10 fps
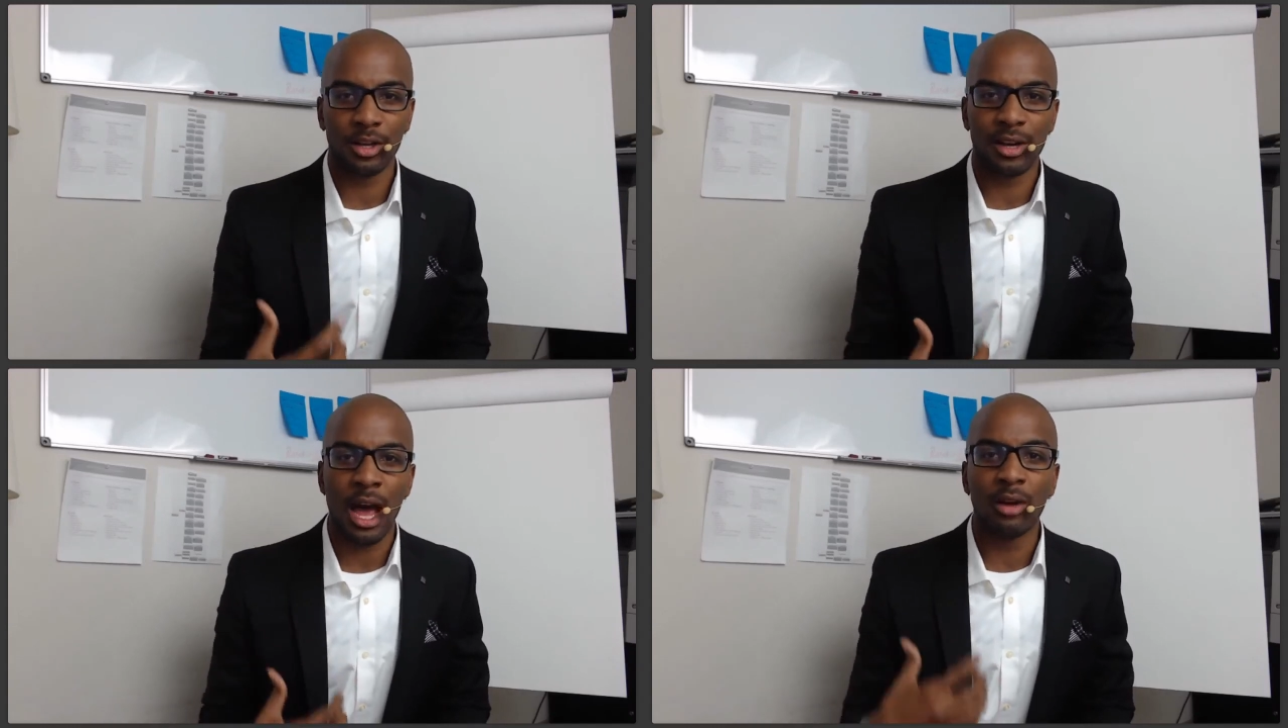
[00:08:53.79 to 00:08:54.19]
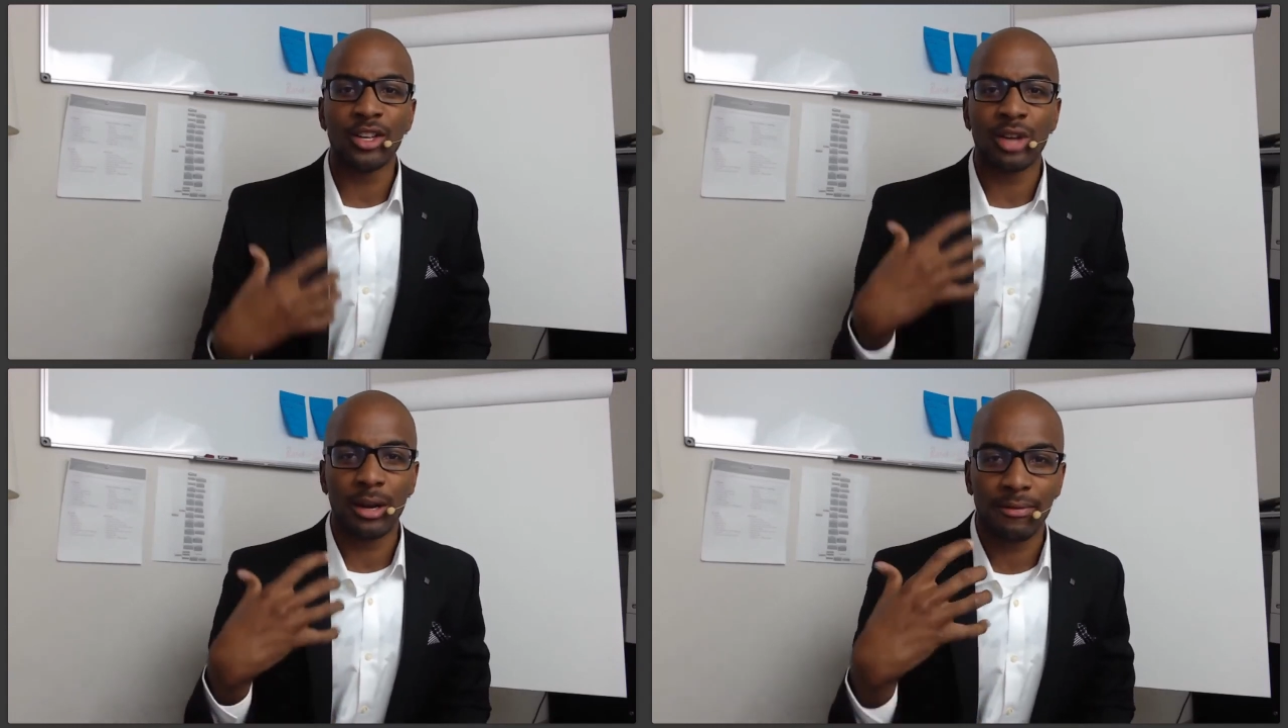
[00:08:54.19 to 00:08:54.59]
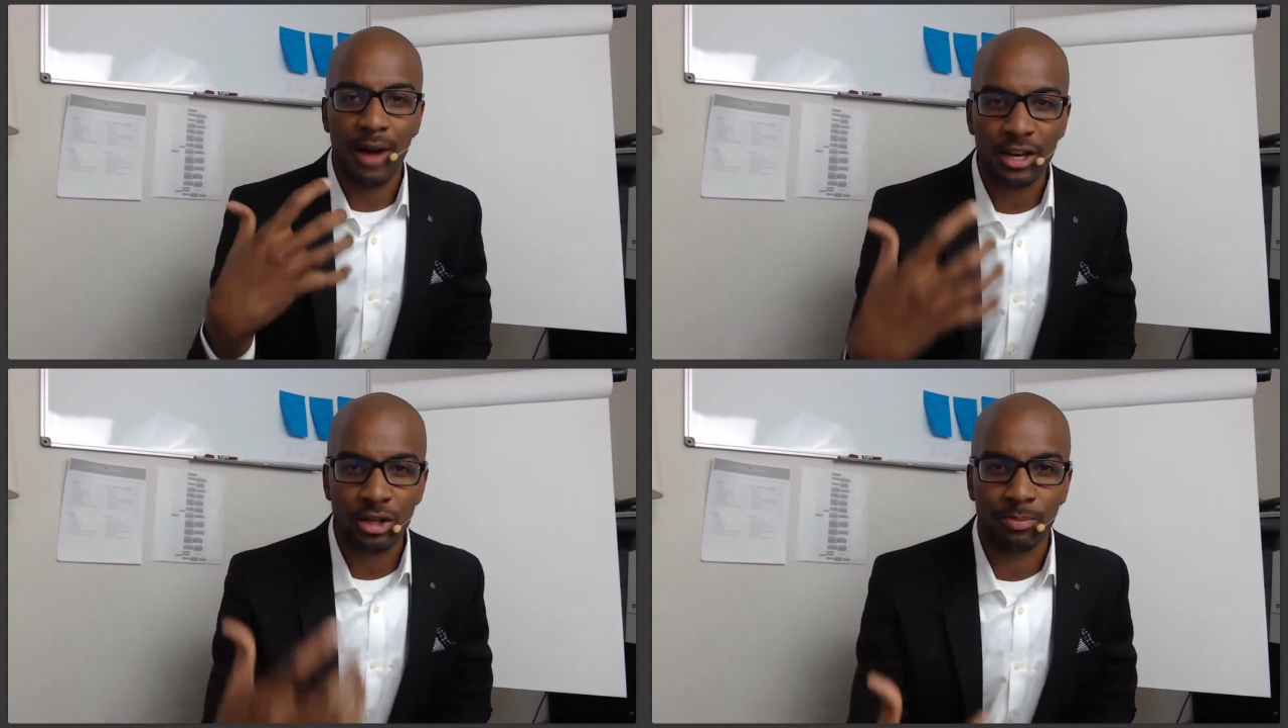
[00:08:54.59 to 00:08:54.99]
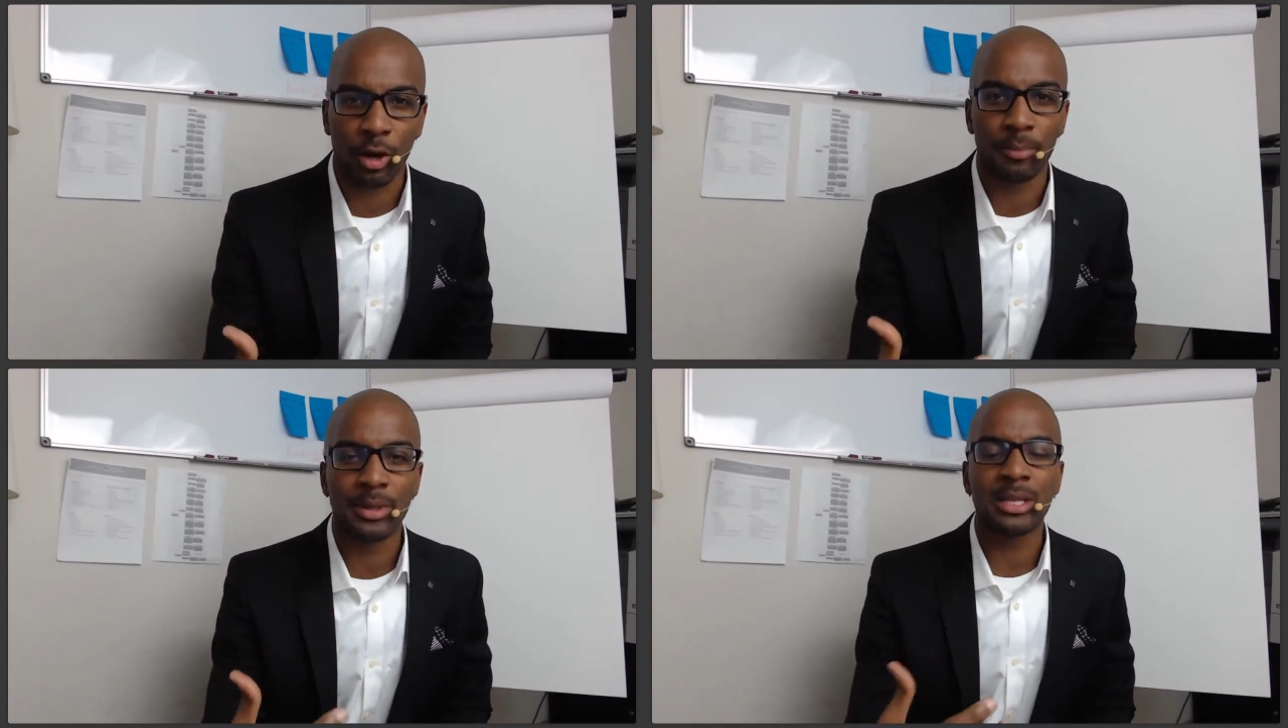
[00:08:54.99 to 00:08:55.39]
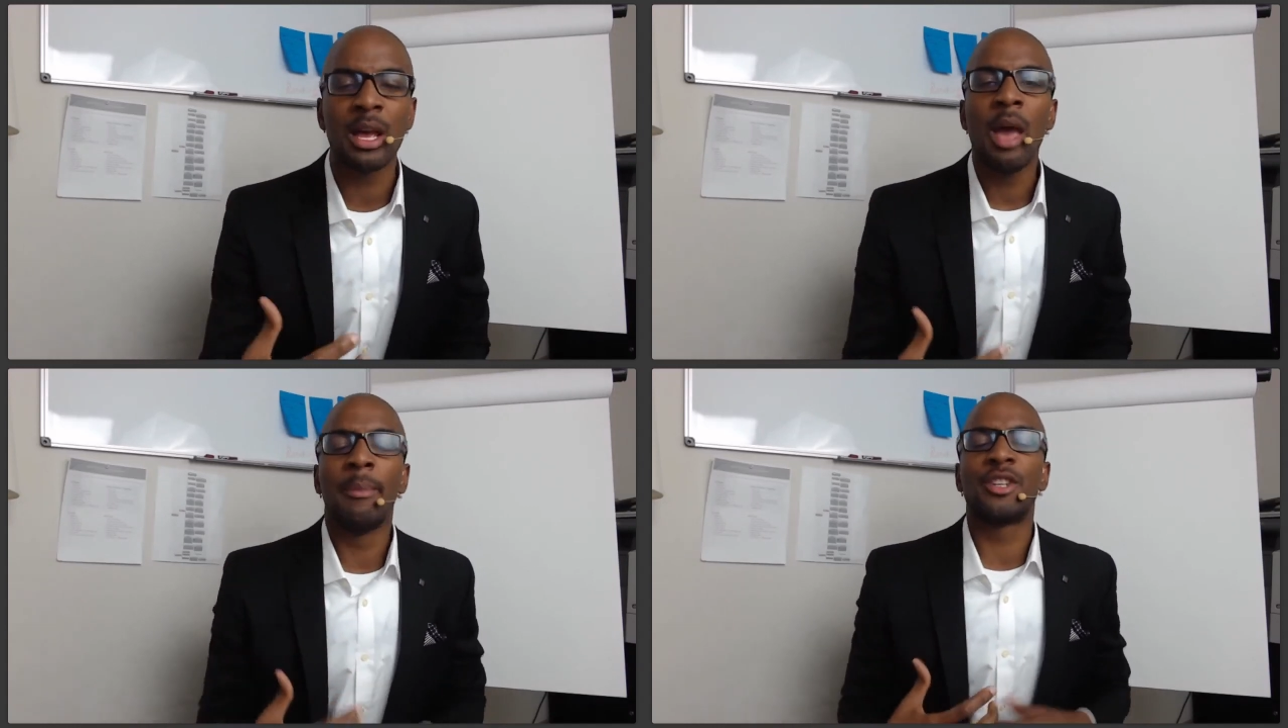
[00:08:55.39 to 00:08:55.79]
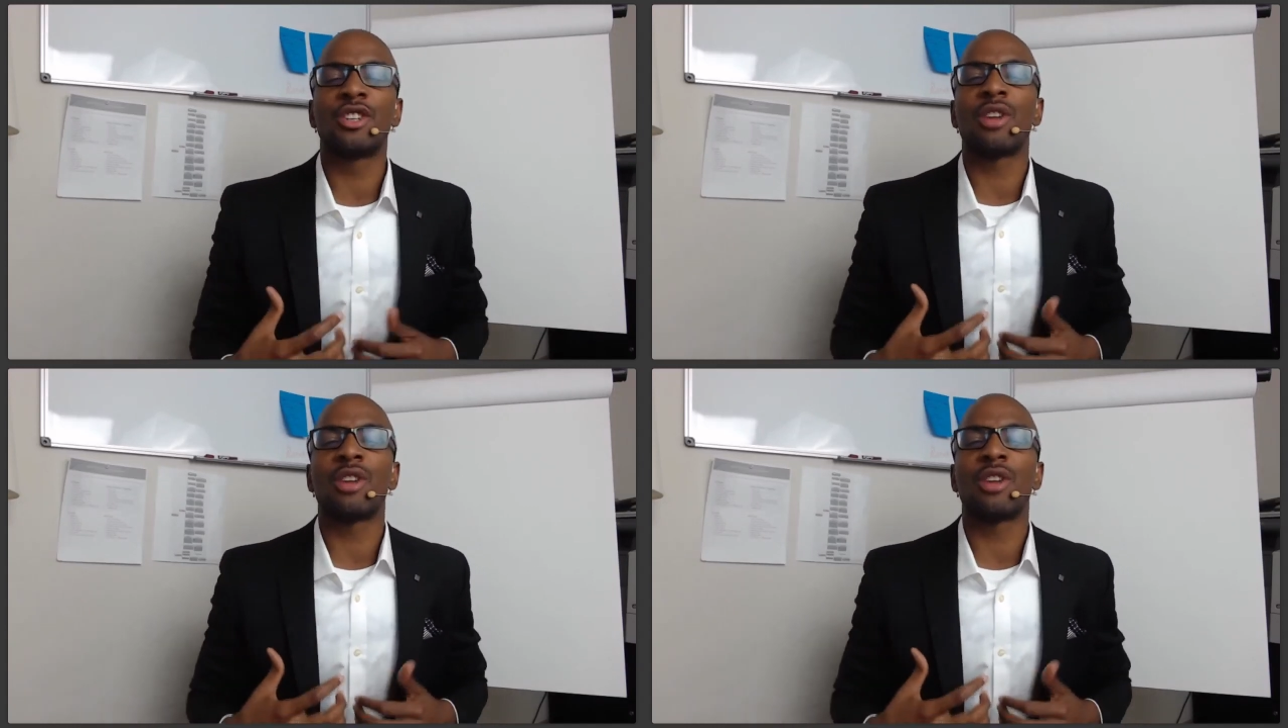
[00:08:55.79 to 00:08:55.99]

You're not only trying to find your purpose, but you're